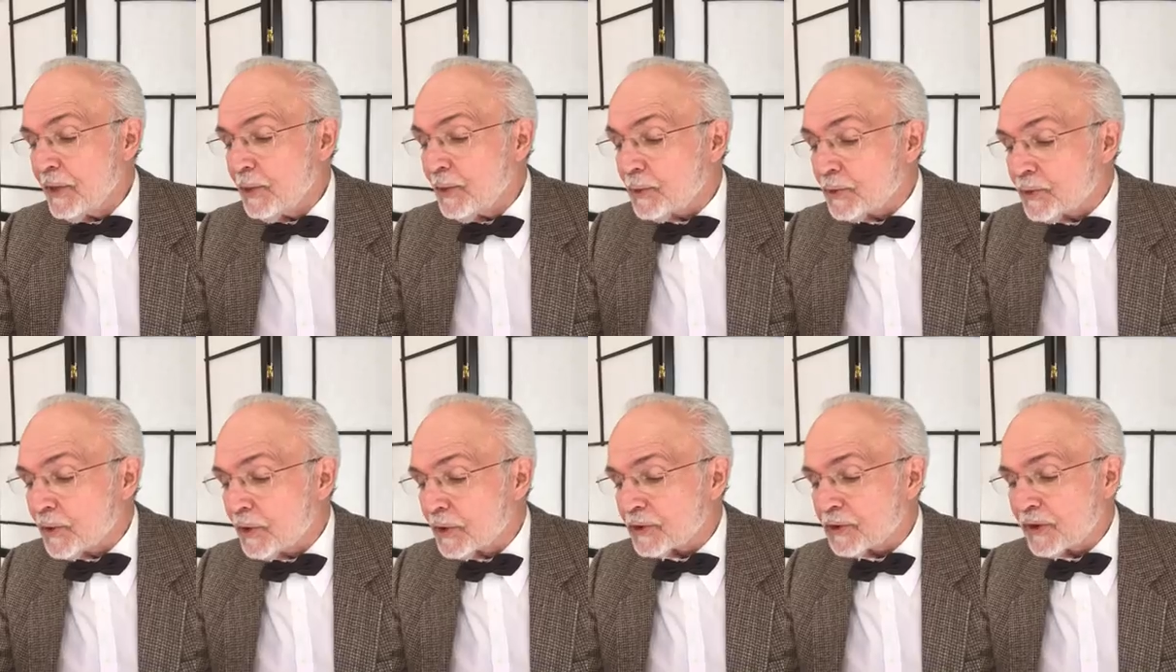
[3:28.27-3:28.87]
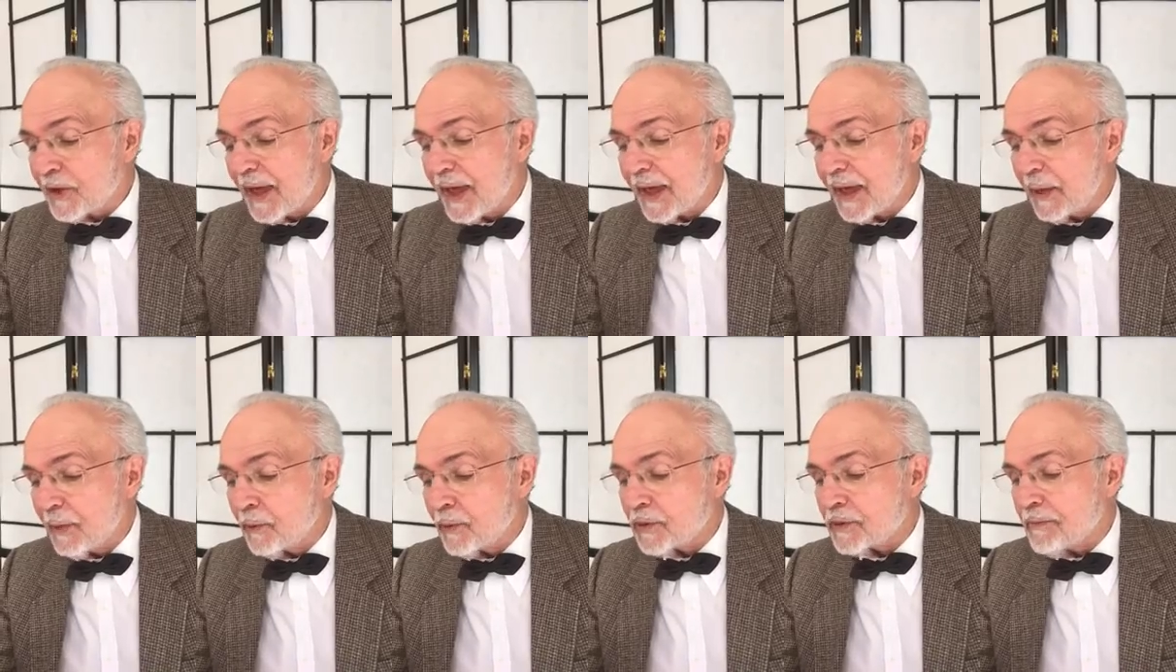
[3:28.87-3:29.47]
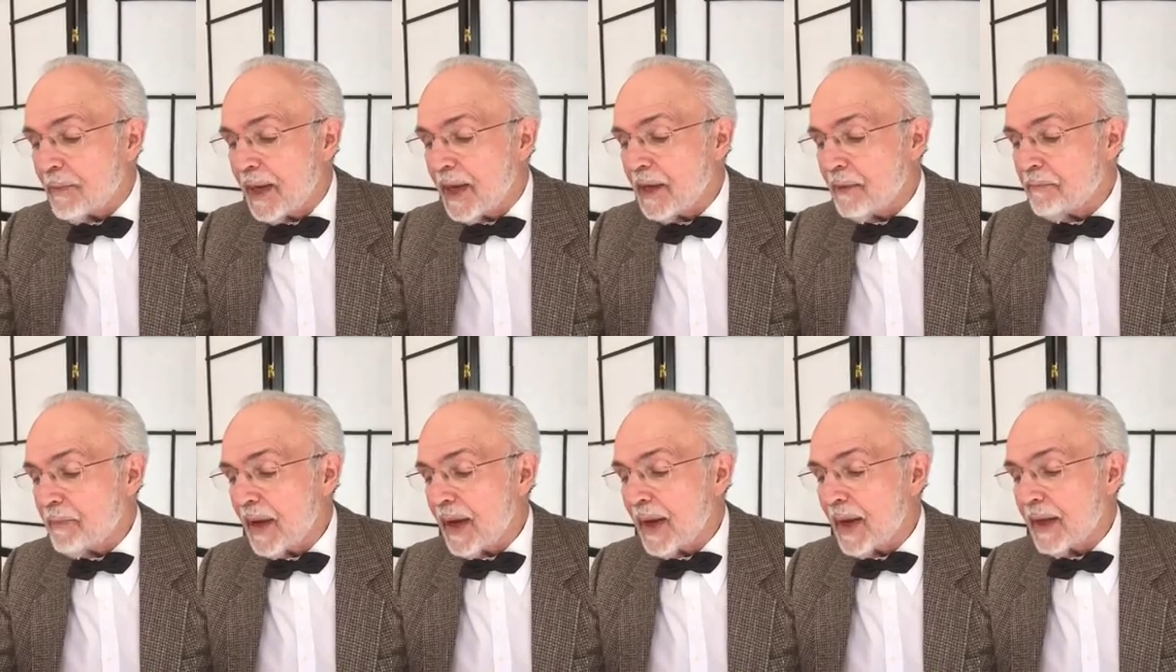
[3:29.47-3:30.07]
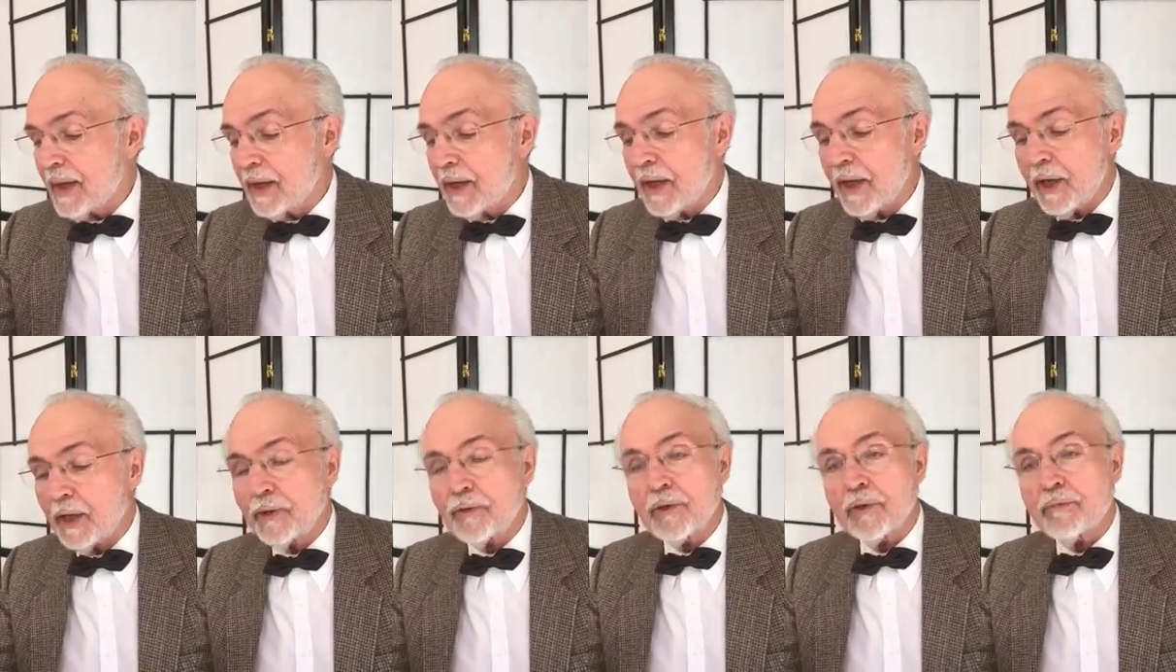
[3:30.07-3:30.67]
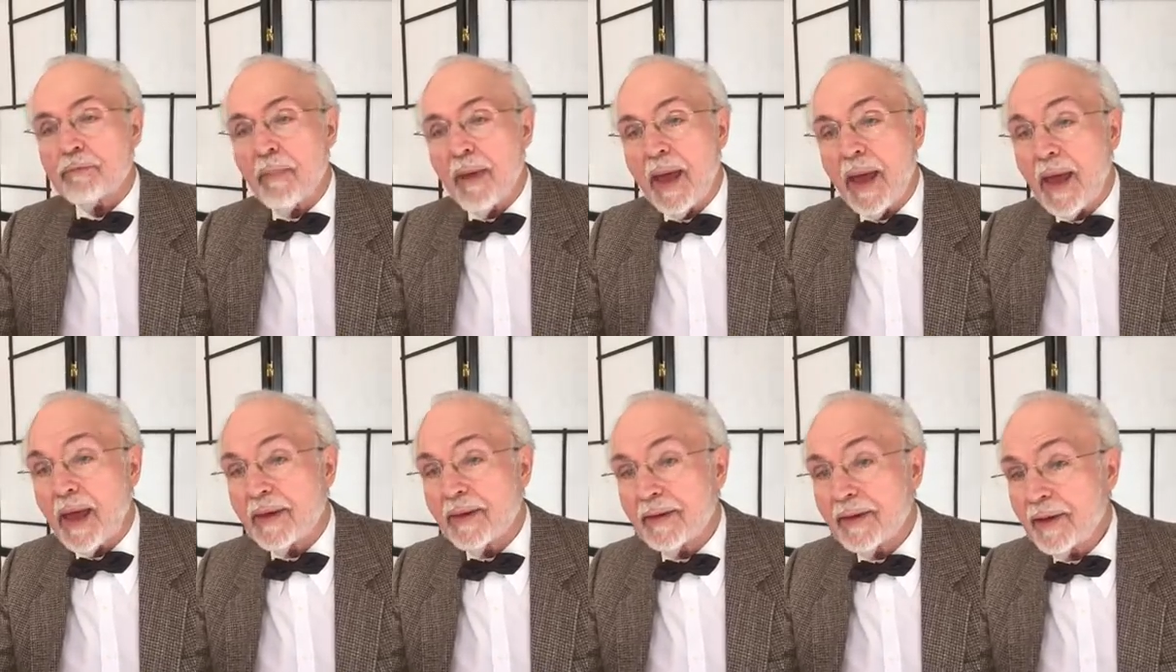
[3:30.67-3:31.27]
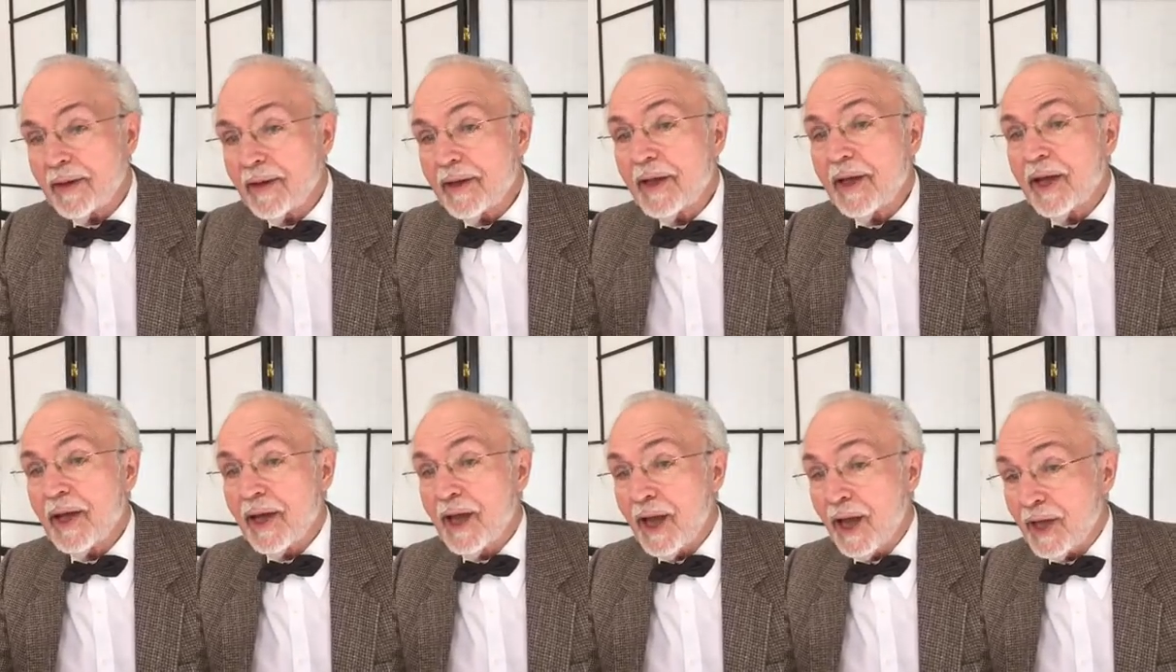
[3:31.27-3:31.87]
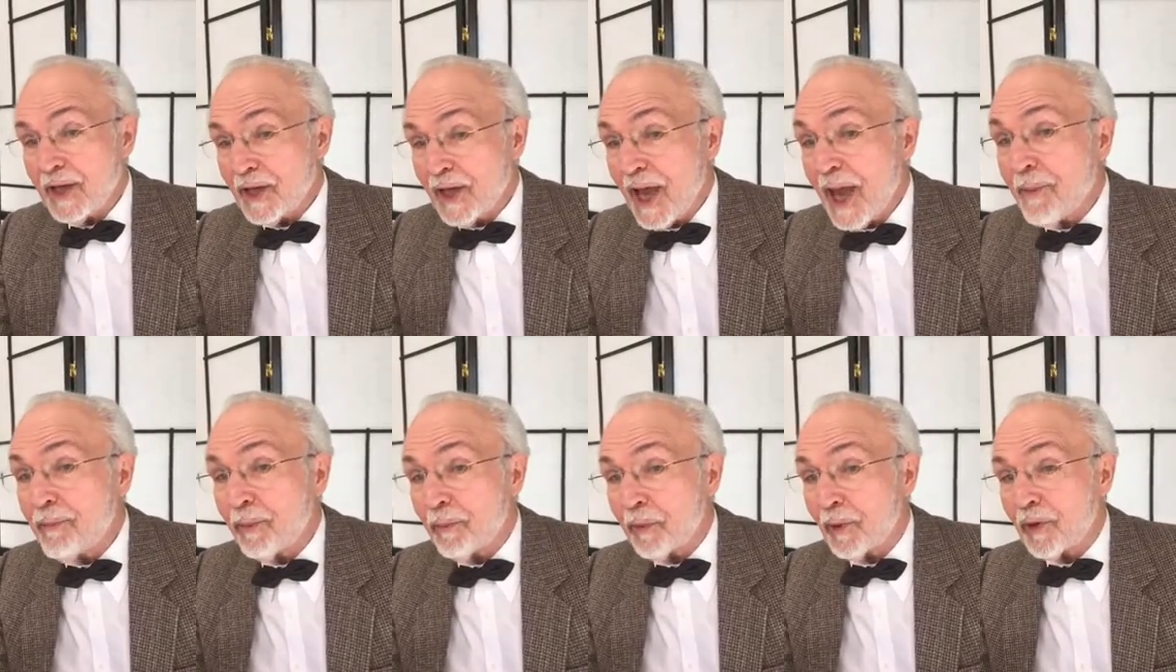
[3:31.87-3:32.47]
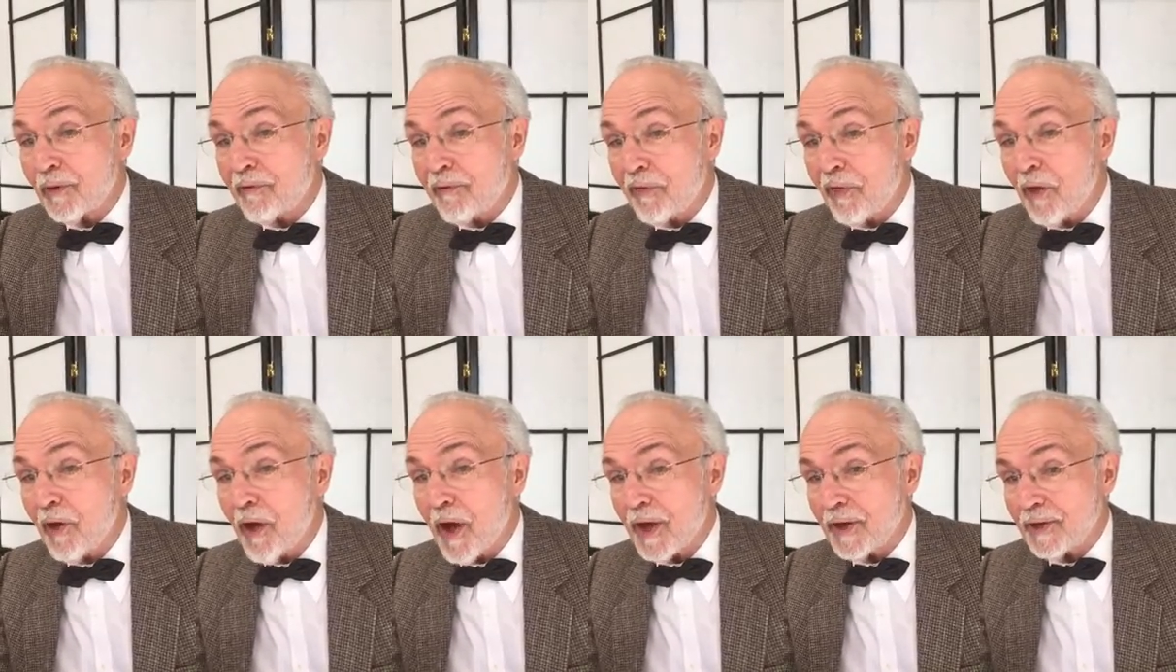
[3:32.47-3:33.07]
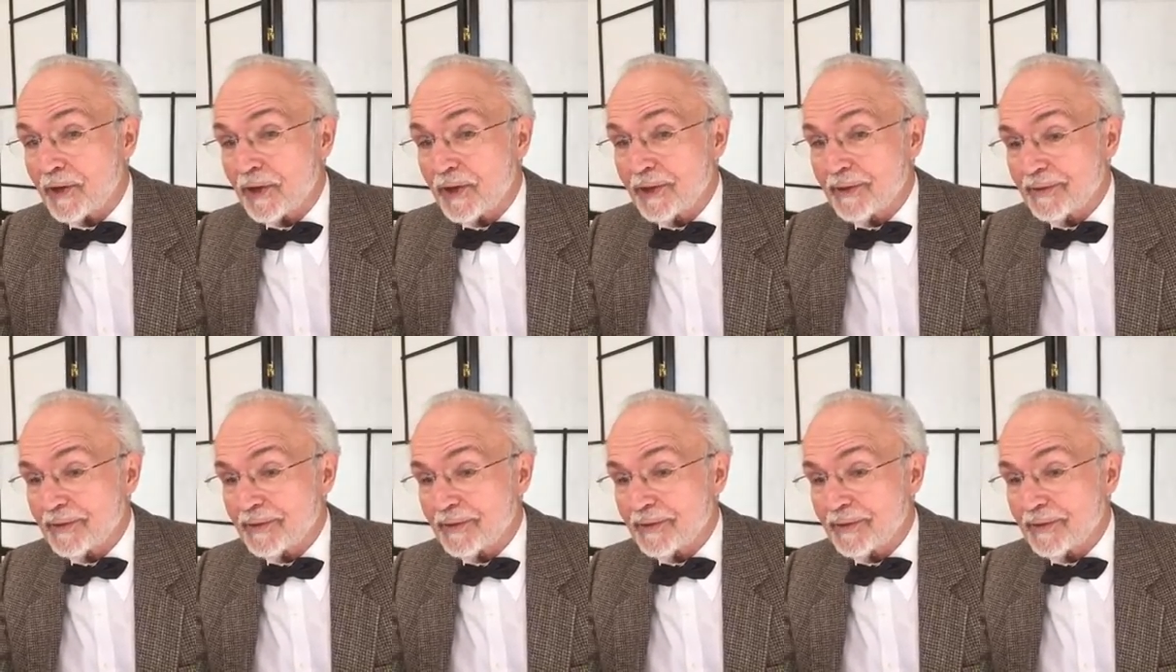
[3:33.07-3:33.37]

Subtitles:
whose looks like it was made by an ignorant man incapable of thought.